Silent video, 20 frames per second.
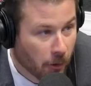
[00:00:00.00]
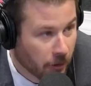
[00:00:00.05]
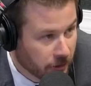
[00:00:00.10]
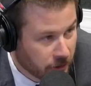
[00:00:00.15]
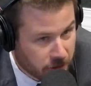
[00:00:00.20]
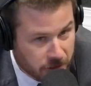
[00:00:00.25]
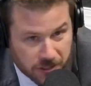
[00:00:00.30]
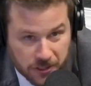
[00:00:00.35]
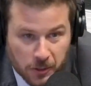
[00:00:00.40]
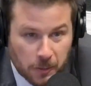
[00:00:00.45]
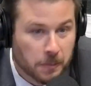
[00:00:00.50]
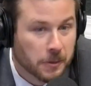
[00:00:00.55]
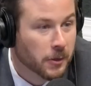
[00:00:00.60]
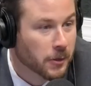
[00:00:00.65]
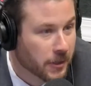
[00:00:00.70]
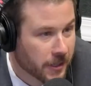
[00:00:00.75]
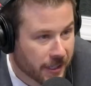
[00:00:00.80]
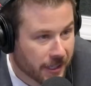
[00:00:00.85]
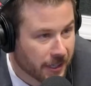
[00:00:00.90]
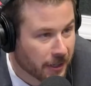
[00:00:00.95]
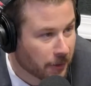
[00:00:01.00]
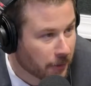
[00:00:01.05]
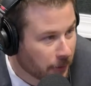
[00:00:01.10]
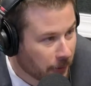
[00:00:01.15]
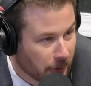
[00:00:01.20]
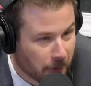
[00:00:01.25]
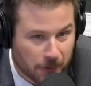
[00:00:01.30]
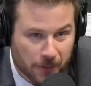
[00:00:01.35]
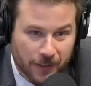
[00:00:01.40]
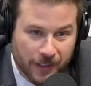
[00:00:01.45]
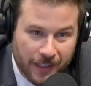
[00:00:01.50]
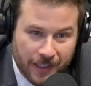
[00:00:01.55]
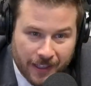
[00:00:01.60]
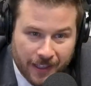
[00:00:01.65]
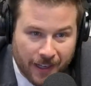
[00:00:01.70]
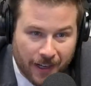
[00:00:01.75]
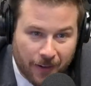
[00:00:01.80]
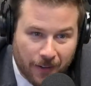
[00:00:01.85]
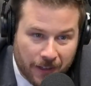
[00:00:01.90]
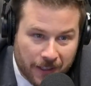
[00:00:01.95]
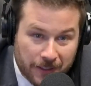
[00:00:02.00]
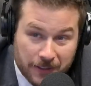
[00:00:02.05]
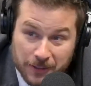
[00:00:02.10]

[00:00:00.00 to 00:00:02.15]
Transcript: and you're still building here locally in the area.